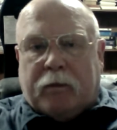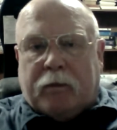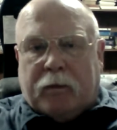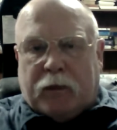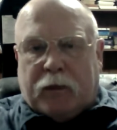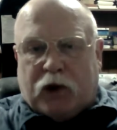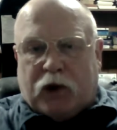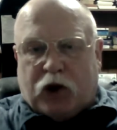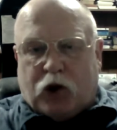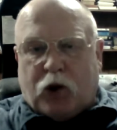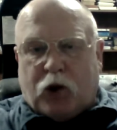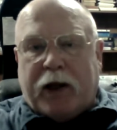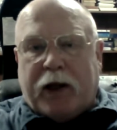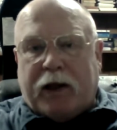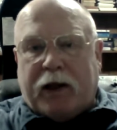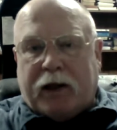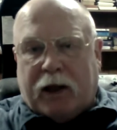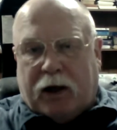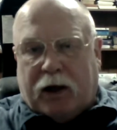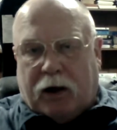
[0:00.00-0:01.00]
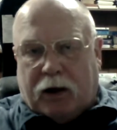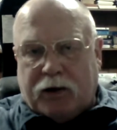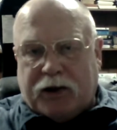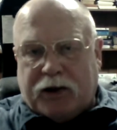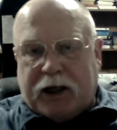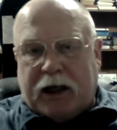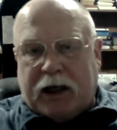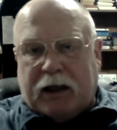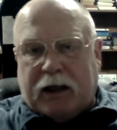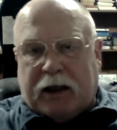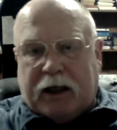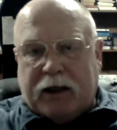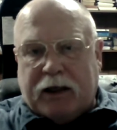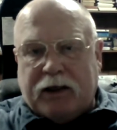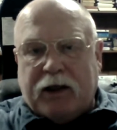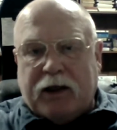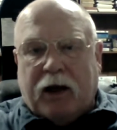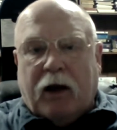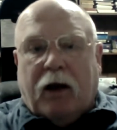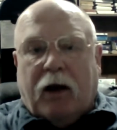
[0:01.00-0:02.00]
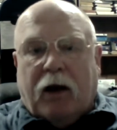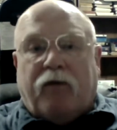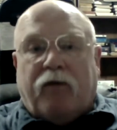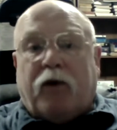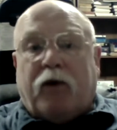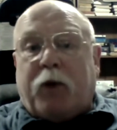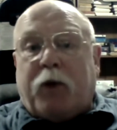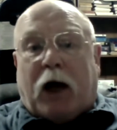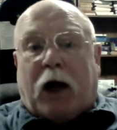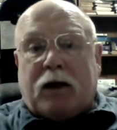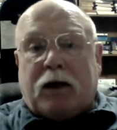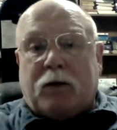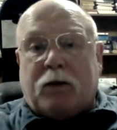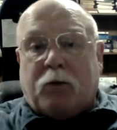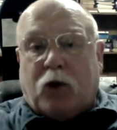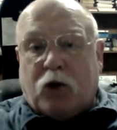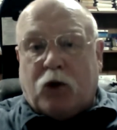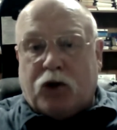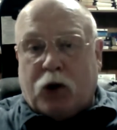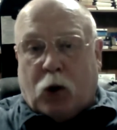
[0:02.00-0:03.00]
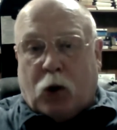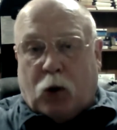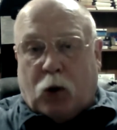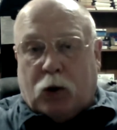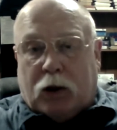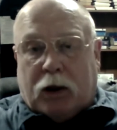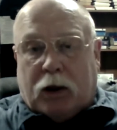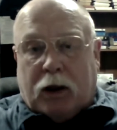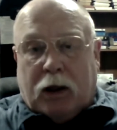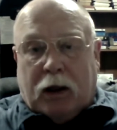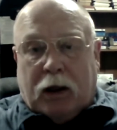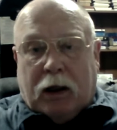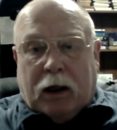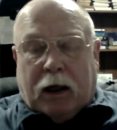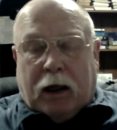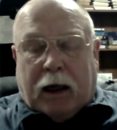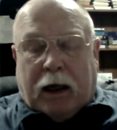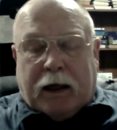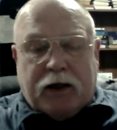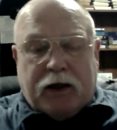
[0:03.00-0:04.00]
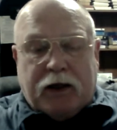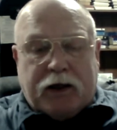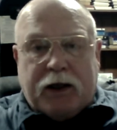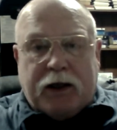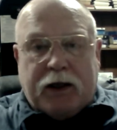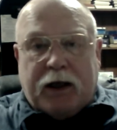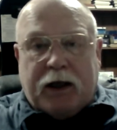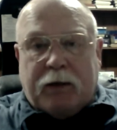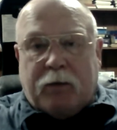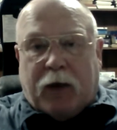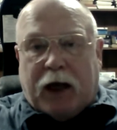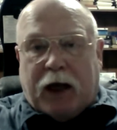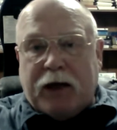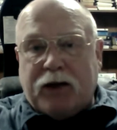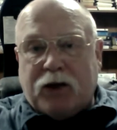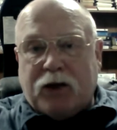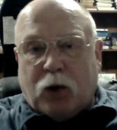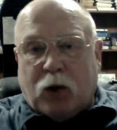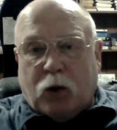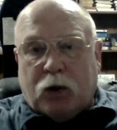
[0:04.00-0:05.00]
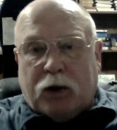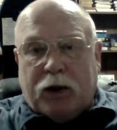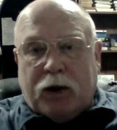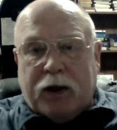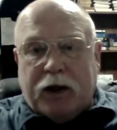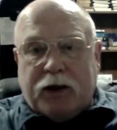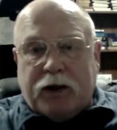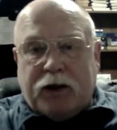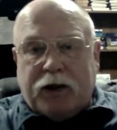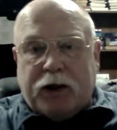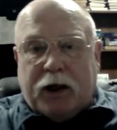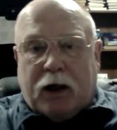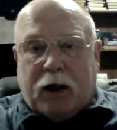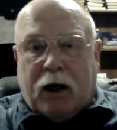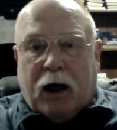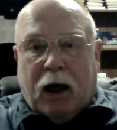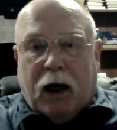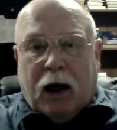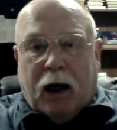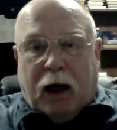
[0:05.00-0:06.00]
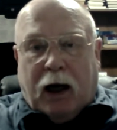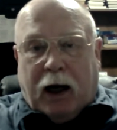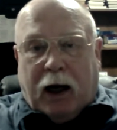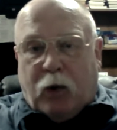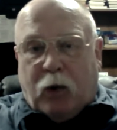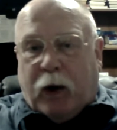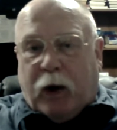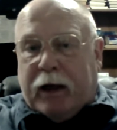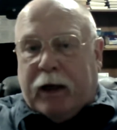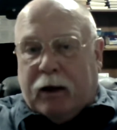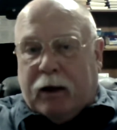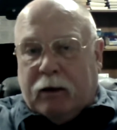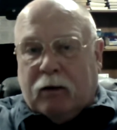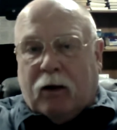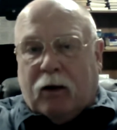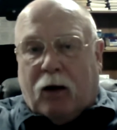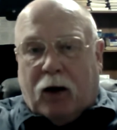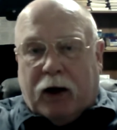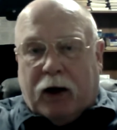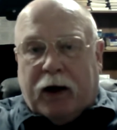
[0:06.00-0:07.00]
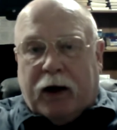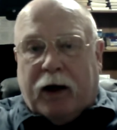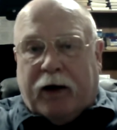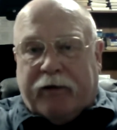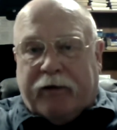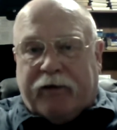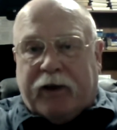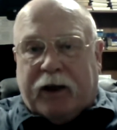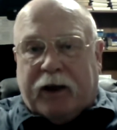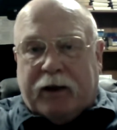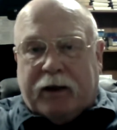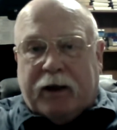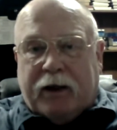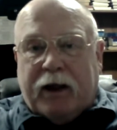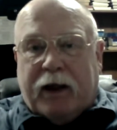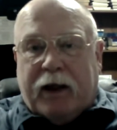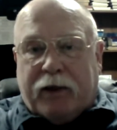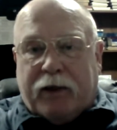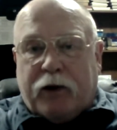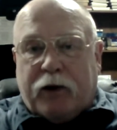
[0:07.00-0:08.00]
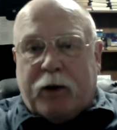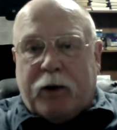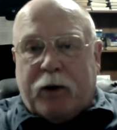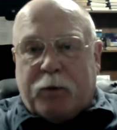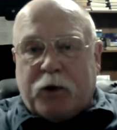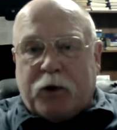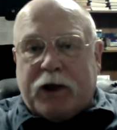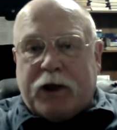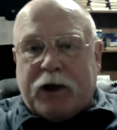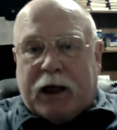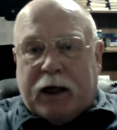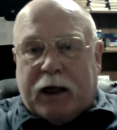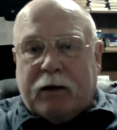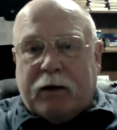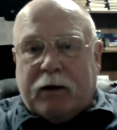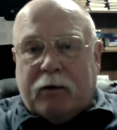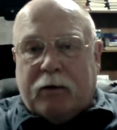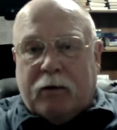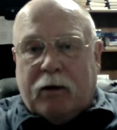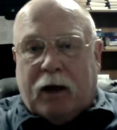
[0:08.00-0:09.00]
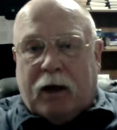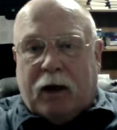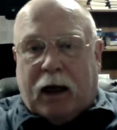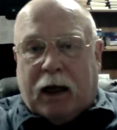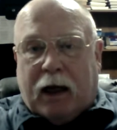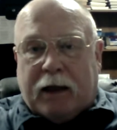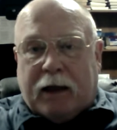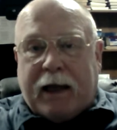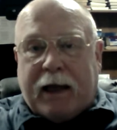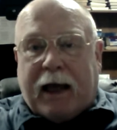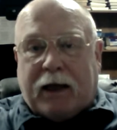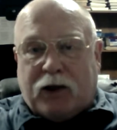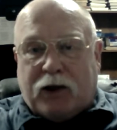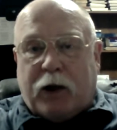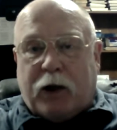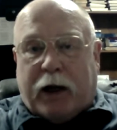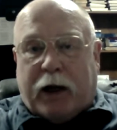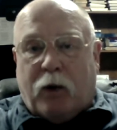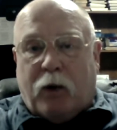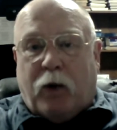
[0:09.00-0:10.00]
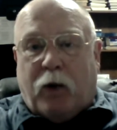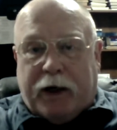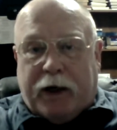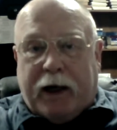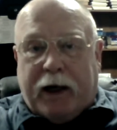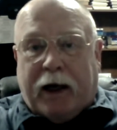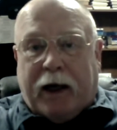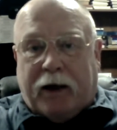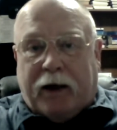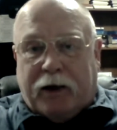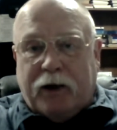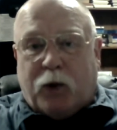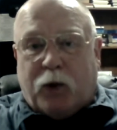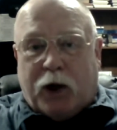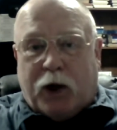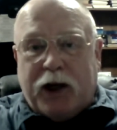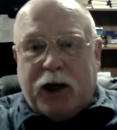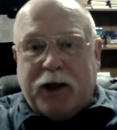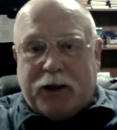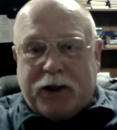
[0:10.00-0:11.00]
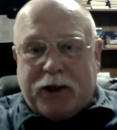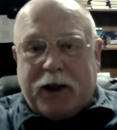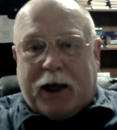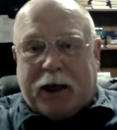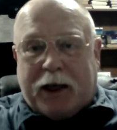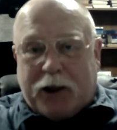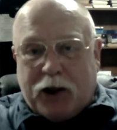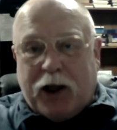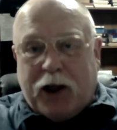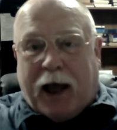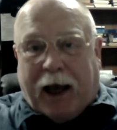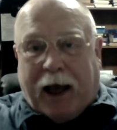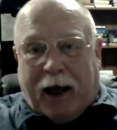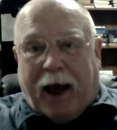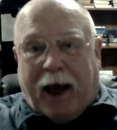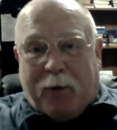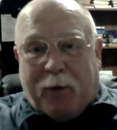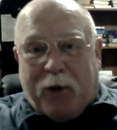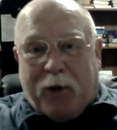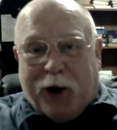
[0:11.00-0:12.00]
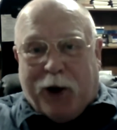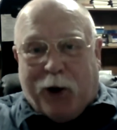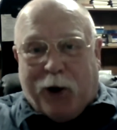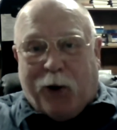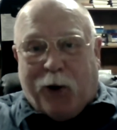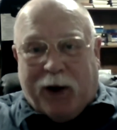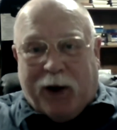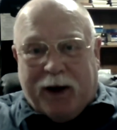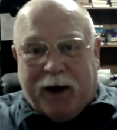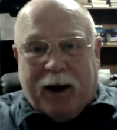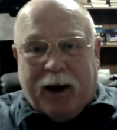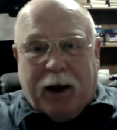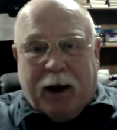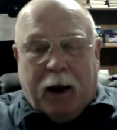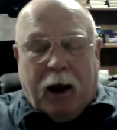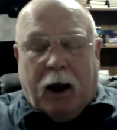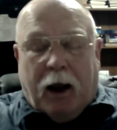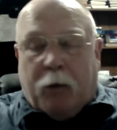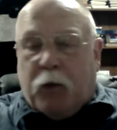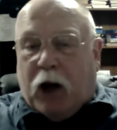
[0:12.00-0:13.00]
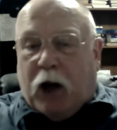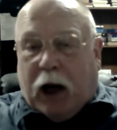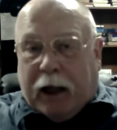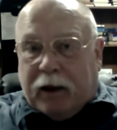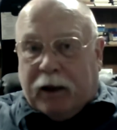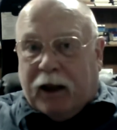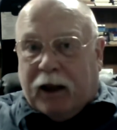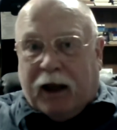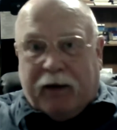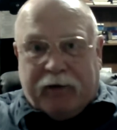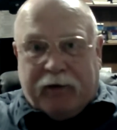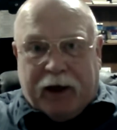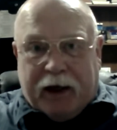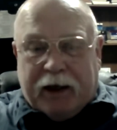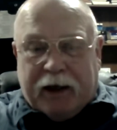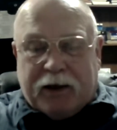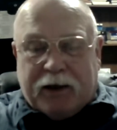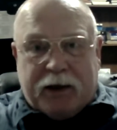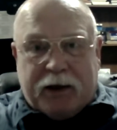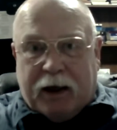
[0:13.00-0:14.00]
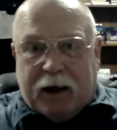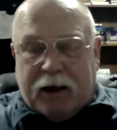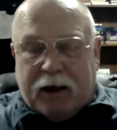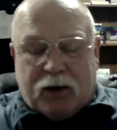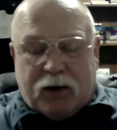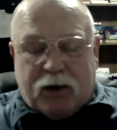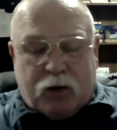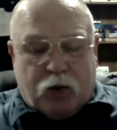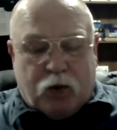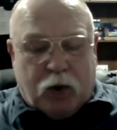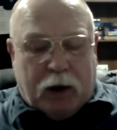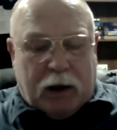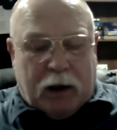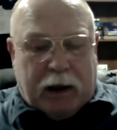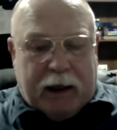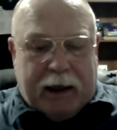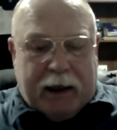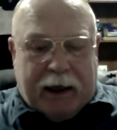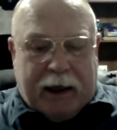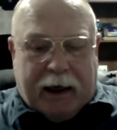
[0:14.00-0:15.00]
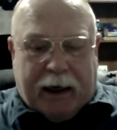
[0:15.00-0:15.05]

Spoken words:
strength in our ceilings for possible solar. I just did my solar this year. I waited long enough that the 30% tax credit went down to 26, and that got me going. But I love it. It's really